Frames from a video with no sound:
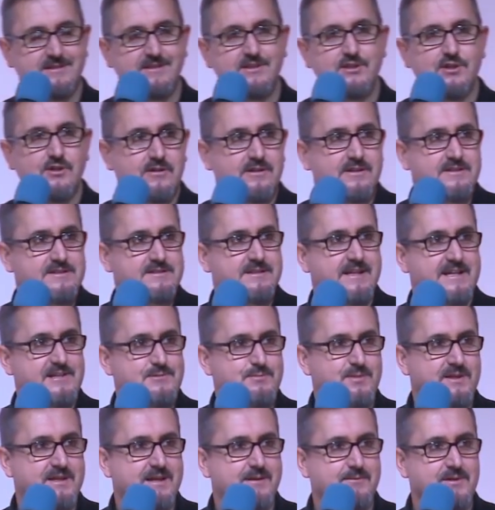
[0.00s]
you know, and it starts
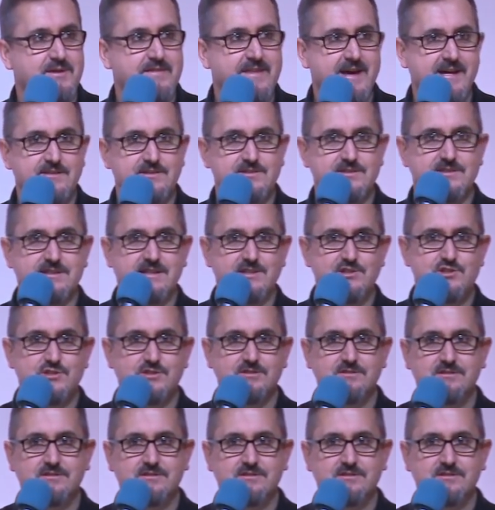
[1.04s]
becoming that discussion.